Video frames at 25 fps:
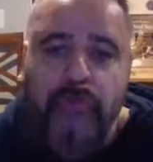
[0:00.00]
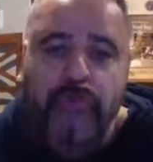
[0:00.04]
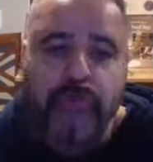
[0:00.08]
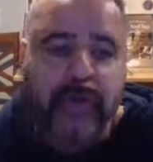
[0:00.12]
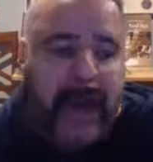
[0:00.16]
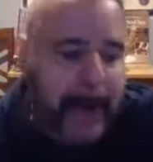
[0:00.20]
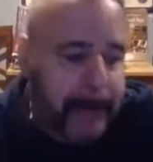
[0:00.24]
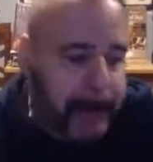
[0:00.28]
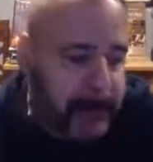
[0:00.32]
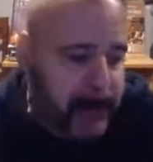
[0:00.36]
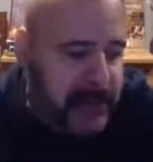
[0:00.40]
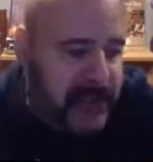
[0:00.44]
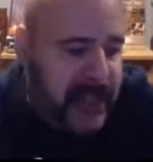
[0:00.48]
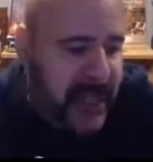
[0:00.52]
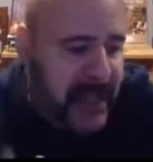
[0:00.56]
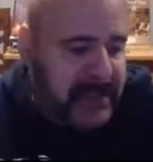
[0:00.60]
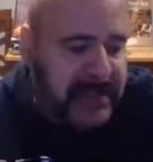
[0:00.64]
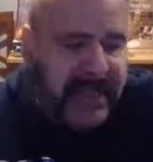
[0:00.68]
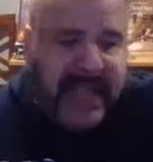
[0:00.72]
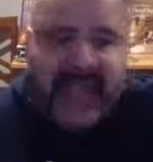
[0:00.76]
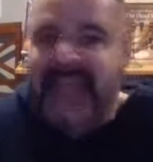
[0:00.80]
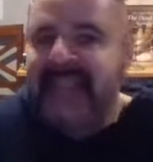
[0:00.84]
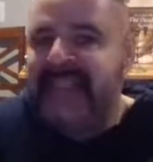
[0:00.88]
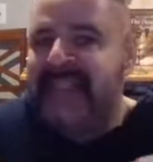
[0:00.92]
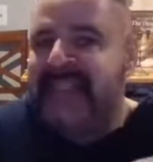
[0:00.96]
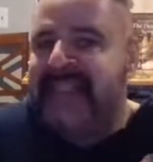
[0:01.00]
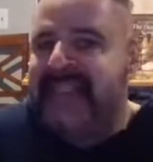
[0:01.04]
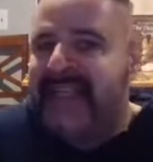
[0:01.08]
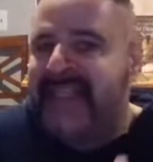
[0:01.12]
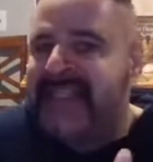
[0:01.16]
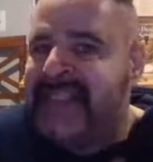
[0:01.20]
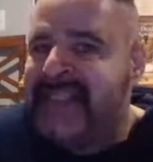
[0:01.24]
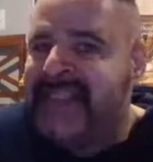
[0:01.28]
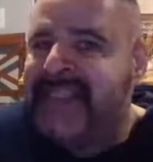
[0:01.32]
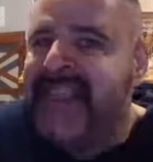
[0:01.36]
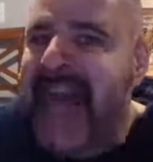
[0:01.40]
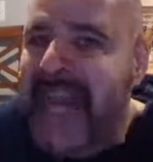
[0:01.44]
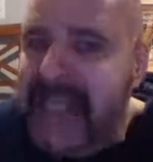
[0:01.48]
represents a
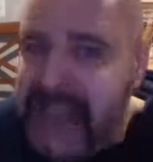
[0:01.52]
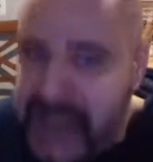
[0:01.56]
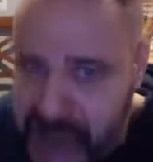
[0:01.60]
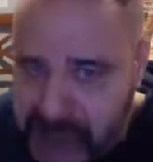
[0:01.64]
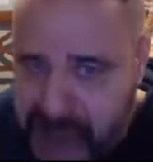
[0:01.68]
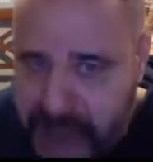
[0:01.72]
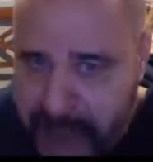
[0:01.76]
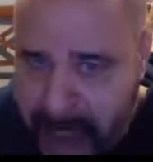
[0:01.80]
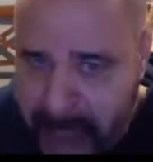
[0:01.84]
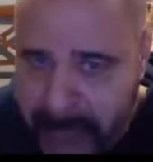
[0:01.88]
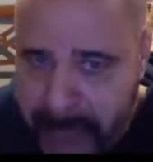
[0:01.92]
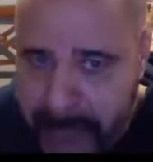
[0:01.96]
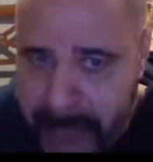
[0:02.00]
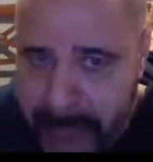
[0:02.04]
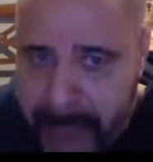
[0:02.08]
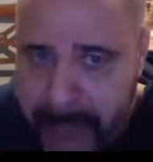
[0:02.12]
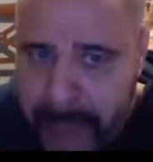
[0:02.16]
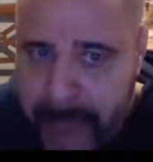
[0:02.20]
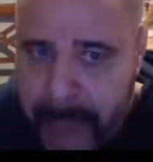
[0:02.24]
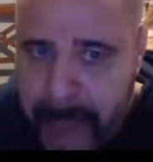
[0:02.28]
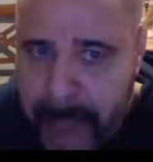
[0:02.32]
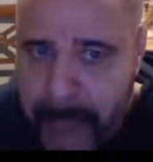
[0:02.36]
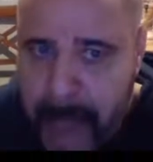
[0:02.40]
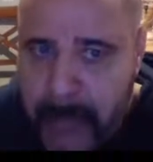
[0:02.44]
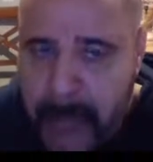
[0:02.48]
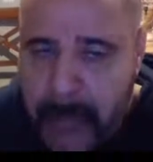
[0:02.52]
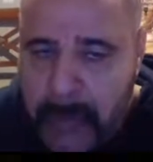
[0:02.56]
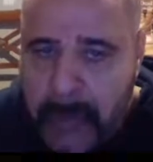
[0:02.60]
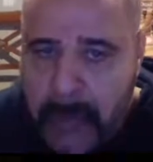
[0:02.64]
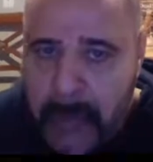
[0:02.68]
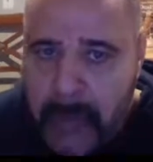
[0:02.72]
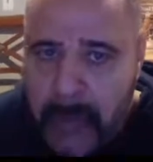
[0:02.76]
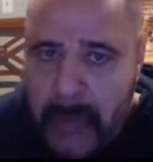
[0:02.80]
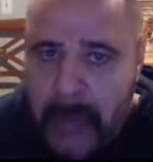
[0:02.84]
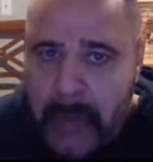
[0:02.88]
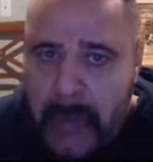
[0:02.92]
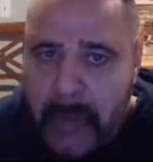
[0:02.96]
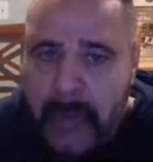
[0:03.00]
succession
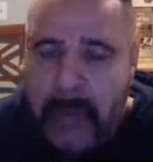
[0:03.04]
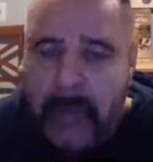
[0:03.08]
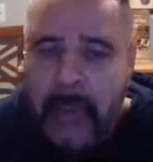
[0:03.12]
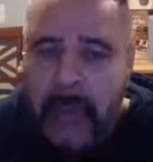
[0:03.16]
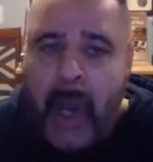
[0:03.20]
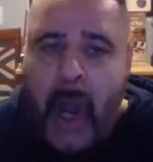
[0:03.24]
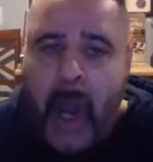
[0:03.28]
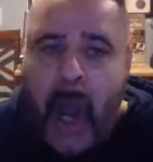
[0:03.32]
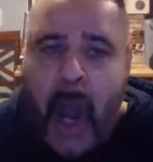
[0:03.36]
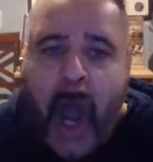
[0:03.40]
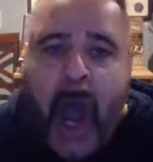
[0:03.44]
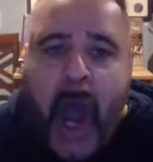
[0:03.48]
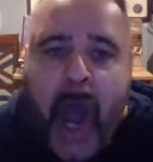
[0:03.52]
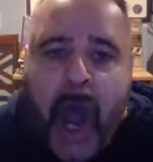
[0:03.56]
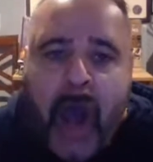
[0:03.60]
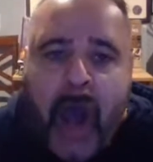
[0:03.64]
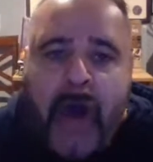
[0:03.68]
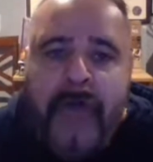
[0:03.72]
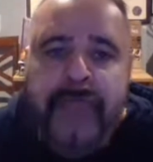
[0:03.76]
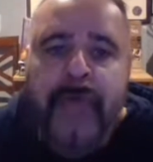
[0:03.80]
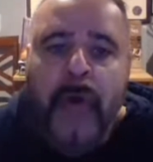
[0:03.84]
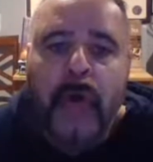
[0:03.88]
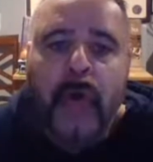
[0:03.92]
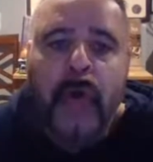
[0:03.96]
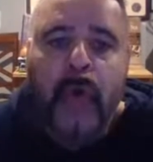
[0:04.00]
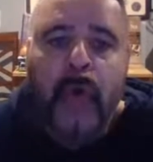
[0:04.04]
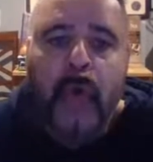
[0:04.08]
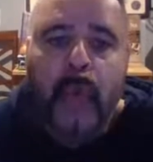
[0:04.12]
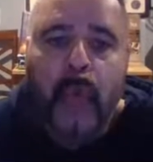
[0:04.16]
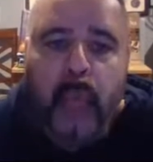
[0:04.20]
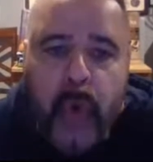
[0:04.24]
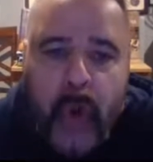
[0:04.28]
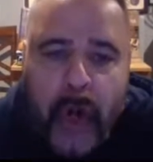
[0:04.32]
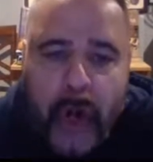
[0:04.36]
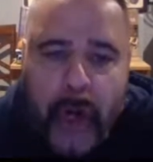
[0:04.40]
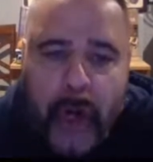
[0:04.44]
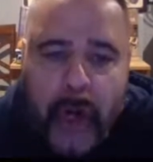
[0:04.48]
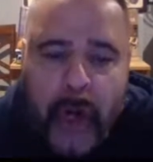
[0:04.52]
of
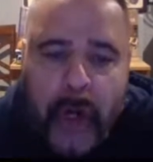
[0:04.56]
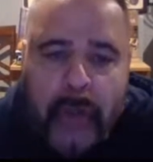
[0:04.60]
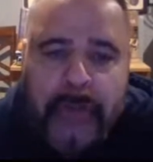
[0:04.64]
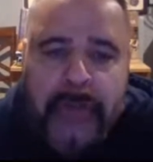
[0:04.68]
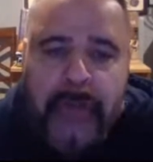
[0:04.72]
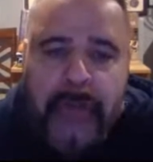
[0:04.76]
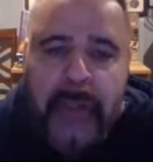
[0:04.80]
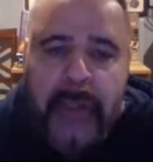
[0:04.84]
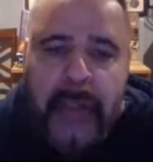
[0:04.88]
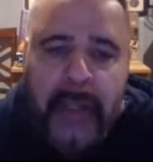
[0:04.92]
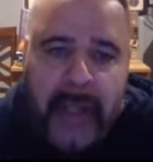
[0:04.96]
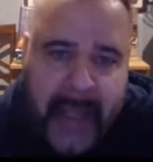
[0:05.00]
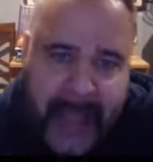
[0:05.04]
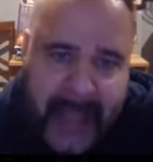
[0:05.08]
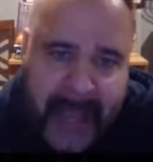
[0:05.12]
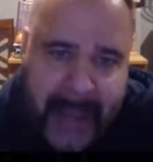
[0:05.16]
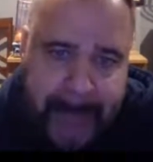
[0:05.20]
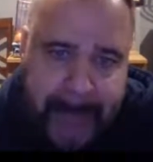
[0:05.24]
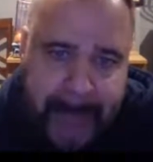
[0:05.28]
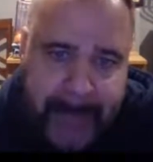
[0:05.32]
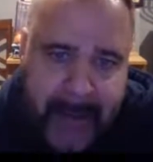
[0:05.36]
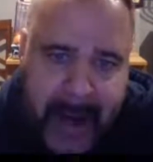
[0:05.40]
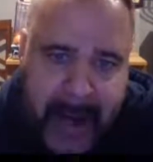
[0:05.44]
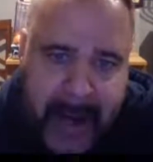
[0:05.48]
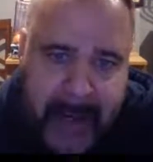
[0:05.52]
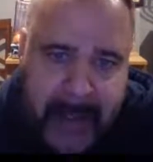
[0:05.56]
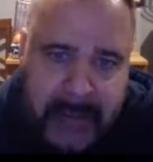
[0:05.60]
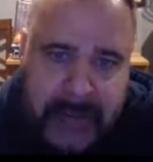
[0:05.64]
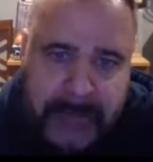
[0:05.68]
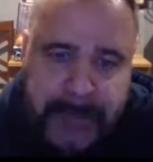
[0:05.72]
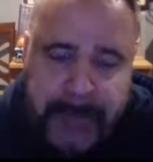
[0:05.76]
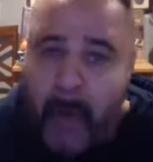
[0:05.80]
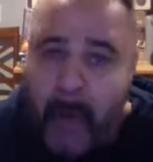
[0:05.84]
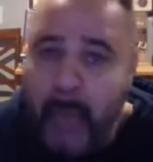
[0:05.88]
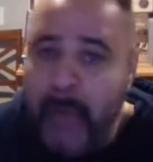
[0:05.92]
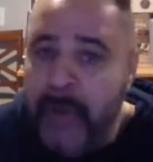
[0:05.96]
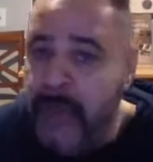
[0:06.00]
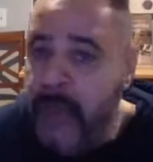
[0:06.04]
world empires.
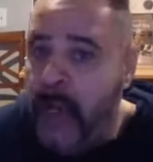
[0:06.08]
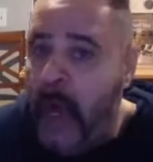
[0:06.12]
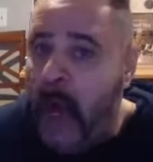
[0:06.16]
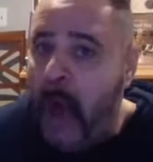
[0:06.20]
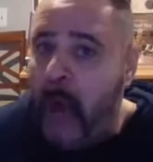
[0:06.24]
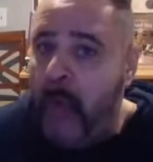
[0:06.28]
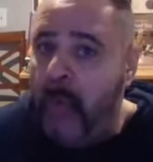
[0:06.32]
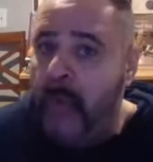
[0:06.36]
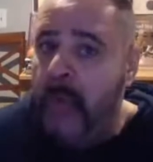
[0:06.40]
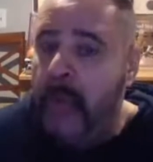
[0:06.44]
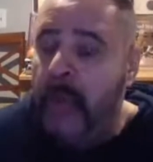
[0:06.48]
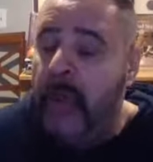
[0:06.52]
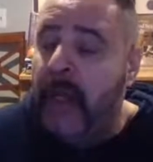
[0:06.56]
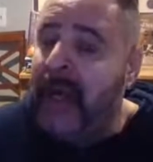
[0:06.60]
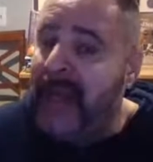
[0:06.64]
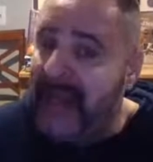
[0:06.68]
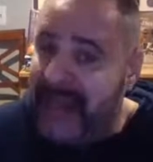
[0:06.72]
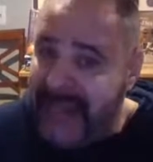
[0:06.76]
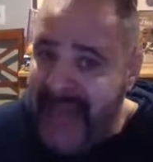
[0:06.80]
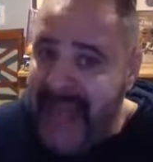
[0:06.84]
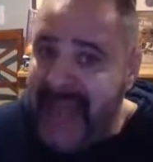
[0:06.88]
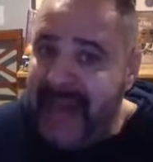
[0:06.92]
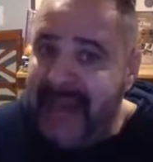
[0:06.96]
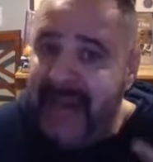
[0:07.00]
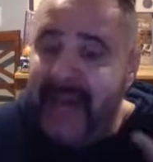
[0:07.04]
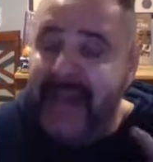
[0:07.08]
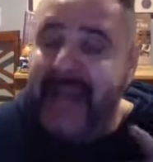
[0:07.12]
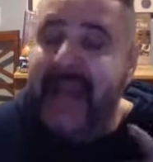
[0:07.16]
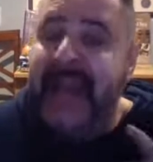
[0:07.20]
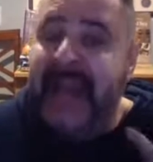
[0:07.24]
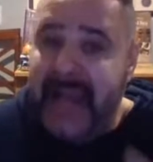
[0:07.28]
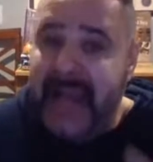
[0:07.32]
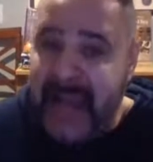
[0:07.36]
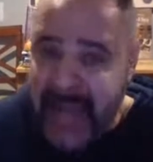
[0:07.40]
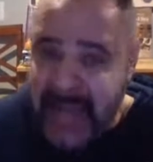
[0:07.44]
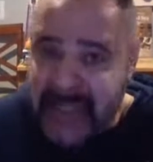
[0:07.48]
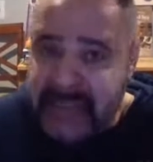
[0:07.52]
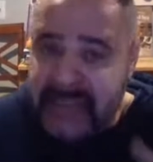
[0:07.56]
But we know, again,
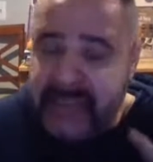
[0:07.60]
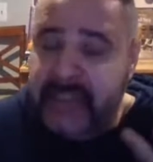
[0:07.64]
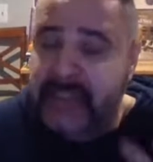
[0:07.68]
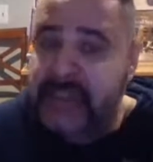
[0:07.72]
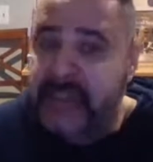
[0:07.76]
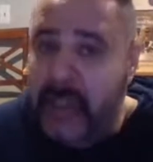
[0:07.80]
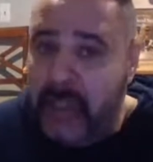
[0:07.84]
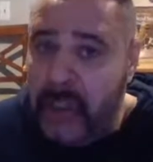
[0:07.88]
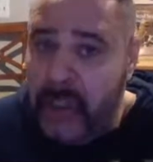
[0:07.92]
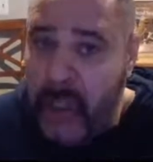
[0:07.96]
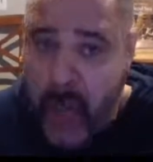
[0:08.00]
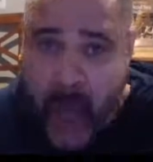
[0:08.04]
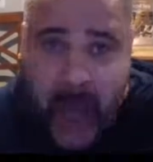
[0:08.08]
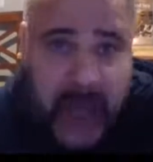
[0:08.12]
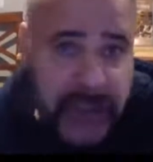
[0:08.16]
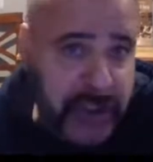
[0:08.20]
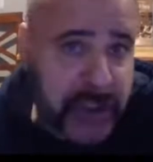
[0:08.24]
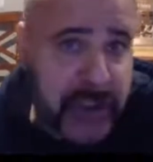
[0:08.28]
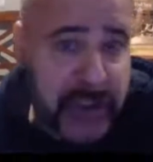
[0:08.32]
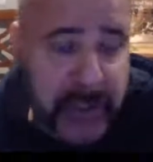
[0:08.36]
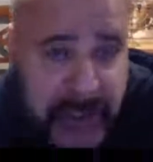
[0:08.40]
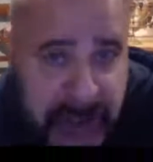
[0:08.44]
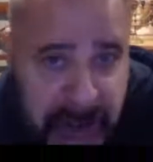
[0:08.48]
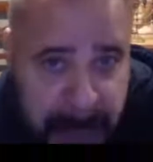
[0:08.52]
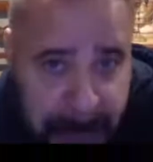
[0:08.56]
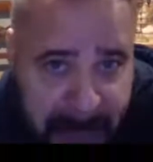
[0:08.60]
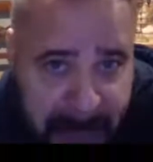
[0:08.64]
eschatologically